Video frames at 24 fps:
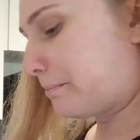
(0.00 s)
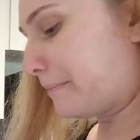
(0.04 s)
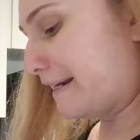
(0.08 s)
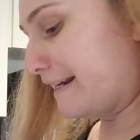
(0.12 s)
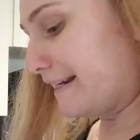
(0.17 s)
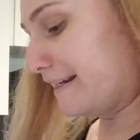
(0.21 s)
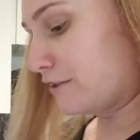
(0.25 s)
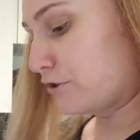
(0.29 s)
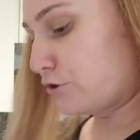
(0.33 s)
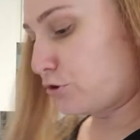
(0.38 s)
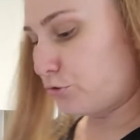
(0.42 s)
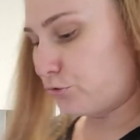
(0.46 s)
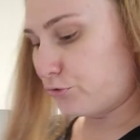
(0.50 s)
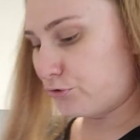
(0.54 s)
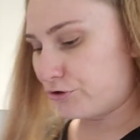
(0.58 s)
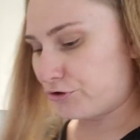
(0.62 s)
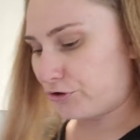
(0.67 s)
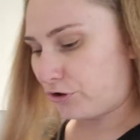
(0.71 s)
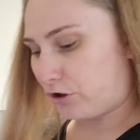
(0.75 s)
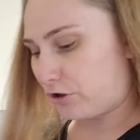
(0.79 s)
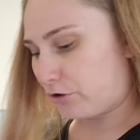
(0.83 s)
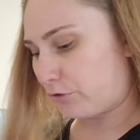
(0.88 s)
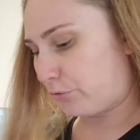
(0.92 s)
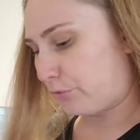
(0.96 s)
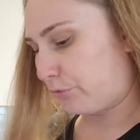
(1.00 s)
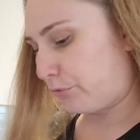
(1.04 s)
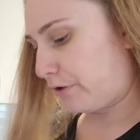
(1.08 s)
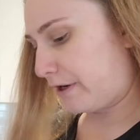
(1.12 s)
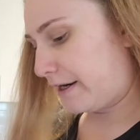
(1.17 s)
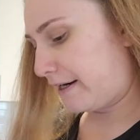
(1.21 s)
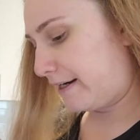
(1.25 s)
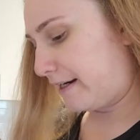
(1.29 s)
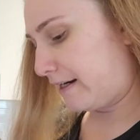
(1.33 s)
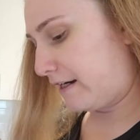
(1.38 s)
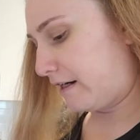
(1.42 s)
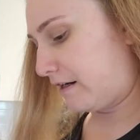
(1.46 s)
me to start
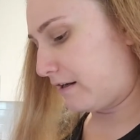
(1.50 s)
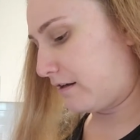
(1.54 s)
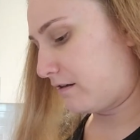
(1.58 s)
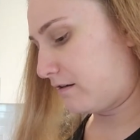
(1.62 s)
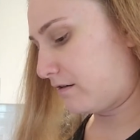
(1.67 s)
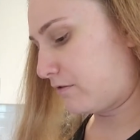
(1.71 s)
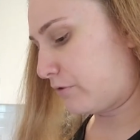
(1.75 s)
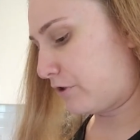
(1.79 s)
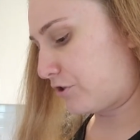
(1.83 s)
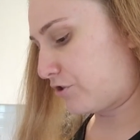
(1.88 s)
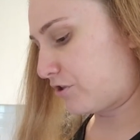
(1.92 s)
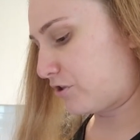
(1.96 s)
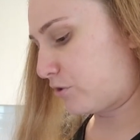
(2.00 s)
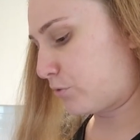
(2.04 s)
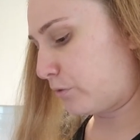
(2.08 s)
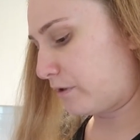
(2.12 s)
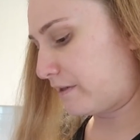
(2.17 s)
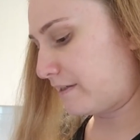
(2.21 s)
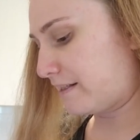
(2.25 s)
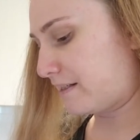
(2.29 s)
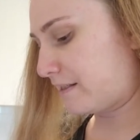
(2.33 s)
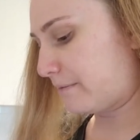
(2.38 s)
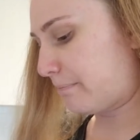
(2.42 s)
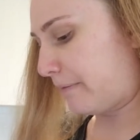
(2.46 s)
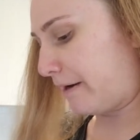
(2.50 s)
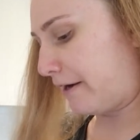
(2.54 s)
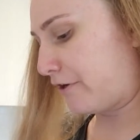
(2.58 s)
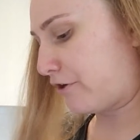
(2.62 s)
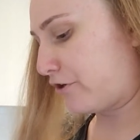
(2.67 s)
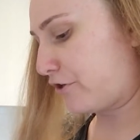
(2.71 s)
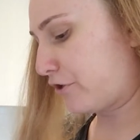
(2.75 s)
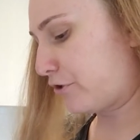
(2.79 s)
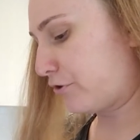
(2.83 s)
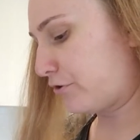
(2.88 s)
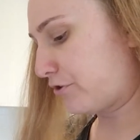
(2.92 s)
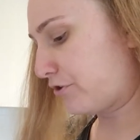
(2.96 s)
writing? What
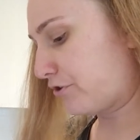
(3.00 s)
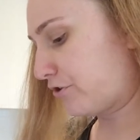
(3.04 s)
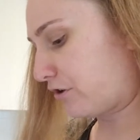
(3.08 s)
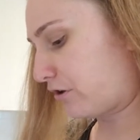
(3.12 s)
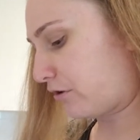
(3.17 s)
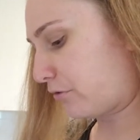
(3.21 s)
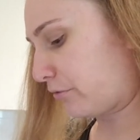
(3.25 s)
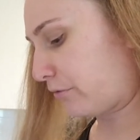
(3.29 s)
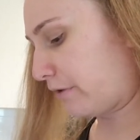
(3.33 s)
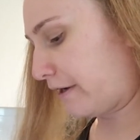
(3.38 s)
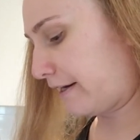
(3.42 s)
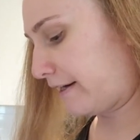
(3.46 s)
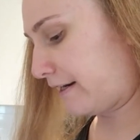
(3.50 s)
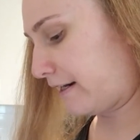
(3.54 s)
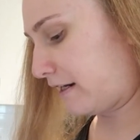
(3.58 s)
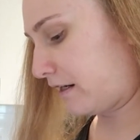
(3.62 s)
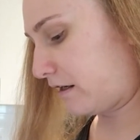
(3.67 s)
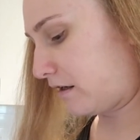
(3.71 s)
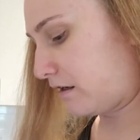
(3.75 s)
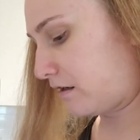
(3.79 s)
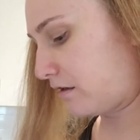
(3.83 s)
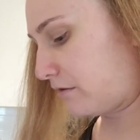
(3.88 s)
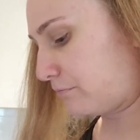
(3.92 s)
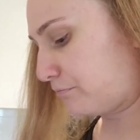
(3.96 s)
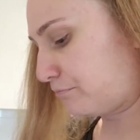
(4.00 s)
inspired you to start writing?